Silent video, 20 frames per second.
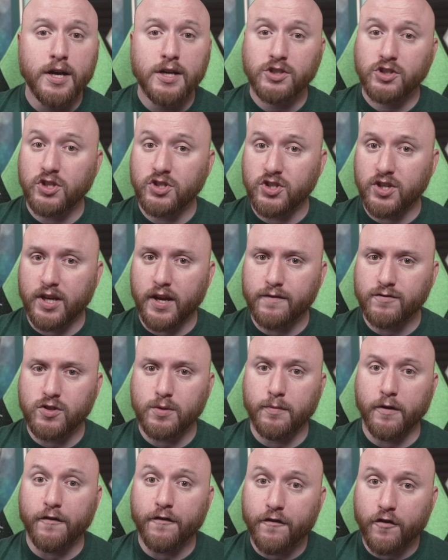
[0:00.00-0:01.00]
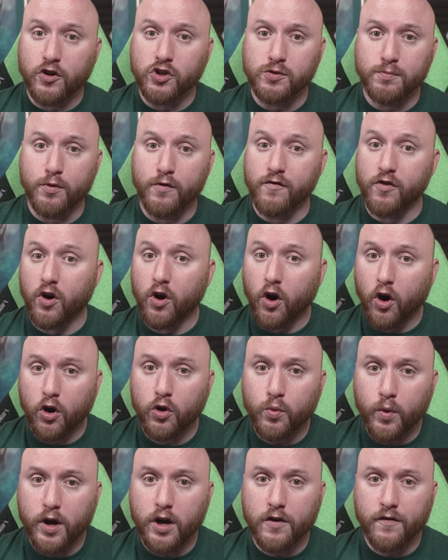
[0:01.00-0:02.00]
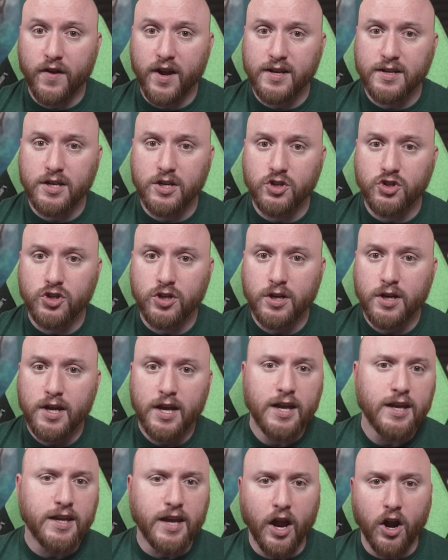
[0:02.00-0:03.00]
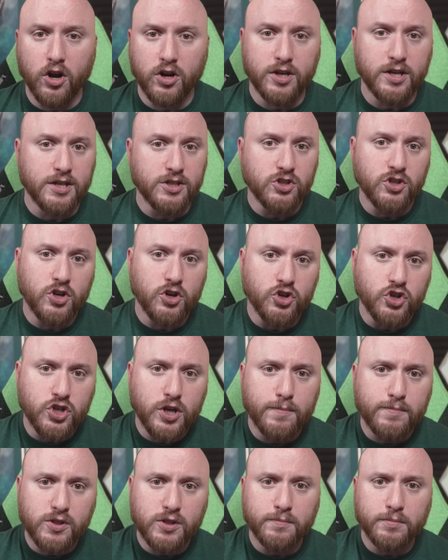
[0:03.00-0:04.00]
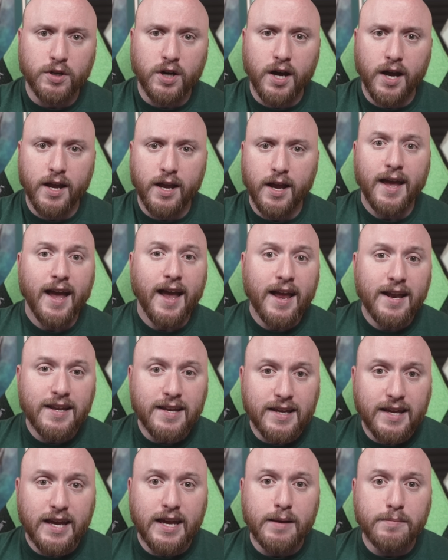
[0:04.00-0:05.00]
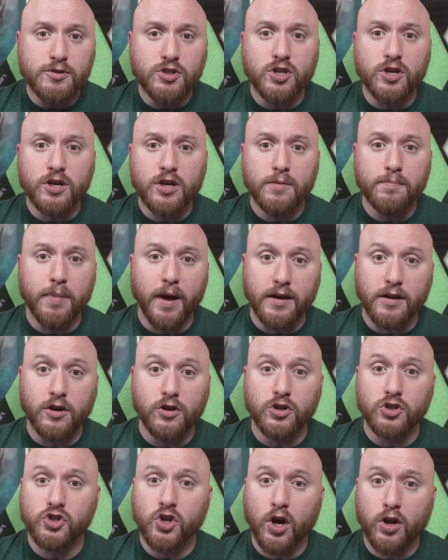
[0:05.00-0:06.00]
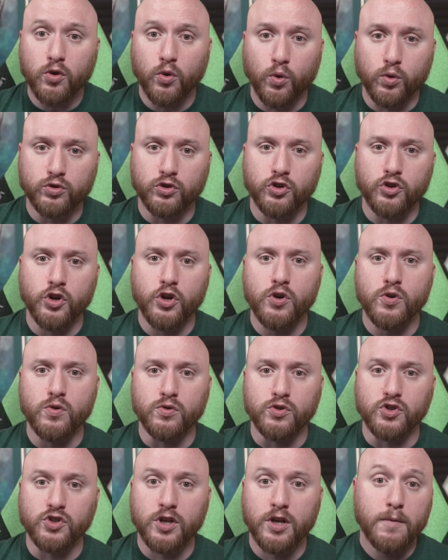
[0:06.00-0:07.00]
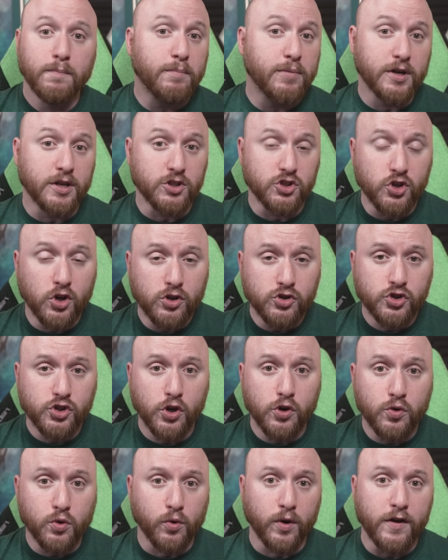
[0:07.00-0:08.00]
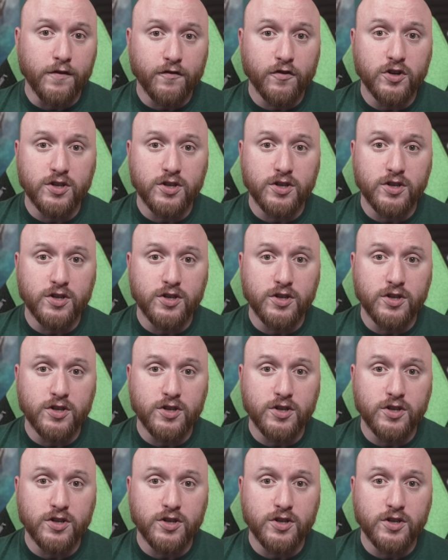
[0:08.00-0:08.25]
since it gives them a first mover hardware advantage, it guarantees their chip supply, and it keeps their competitors on older nodes. But it's also great for